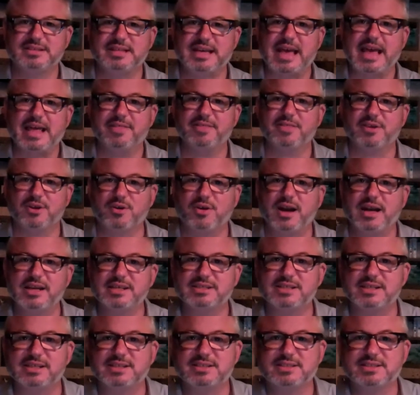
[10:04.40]
end the
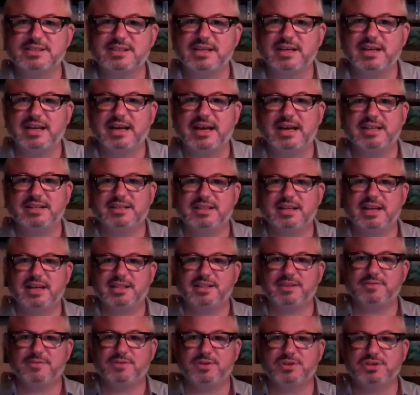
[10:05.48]
crisis at the
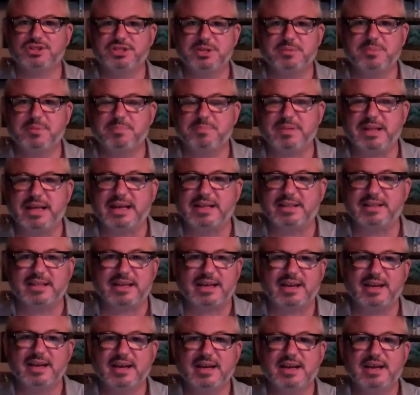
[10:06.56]
Fukushima plant,
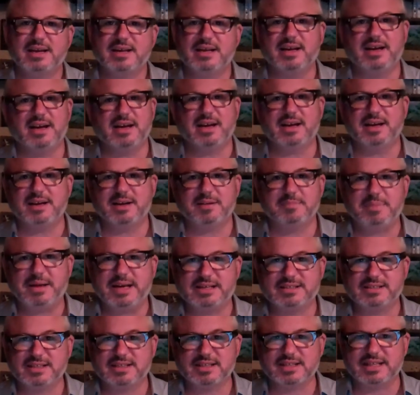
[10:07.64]
that
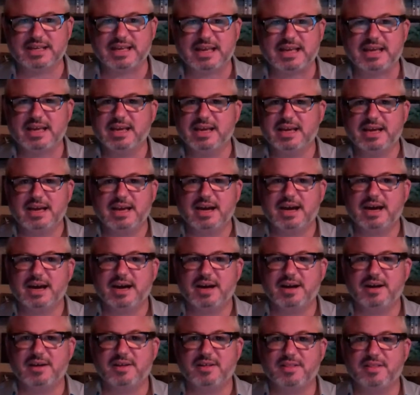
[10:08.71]
basically
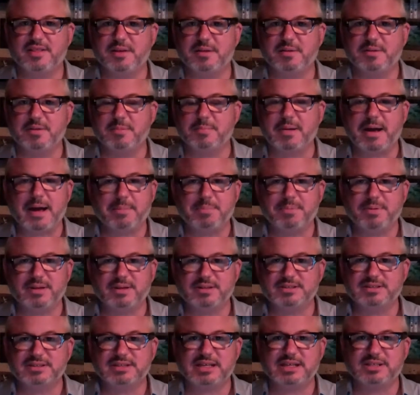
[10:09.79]
the
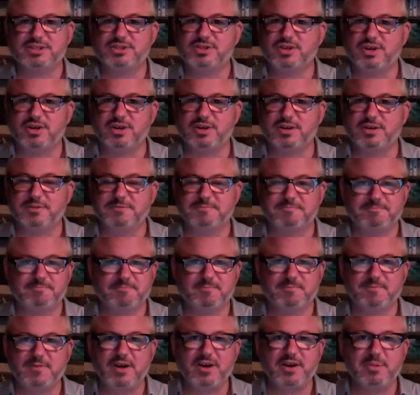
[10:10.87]
populace has turned
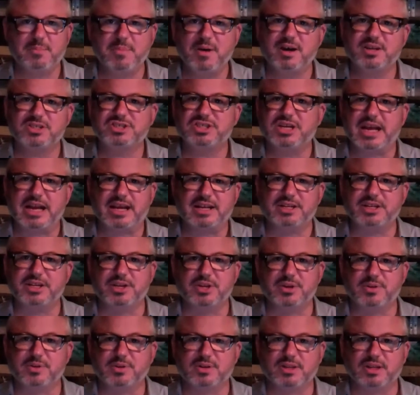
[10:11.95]
very much
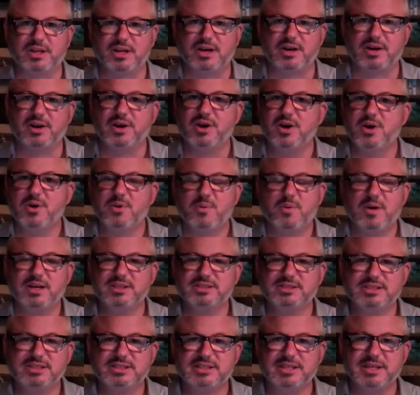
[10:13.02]
anti-nuclear,
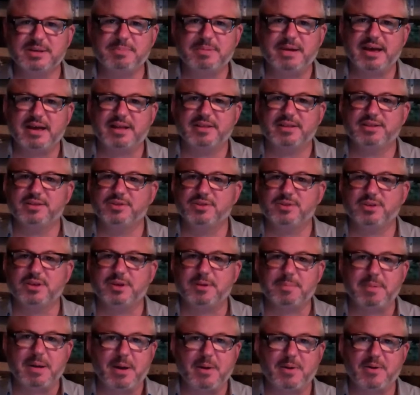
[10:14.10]
wants to see nuclear
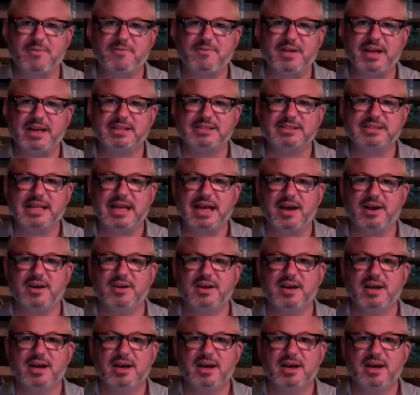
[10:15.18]
power phased out,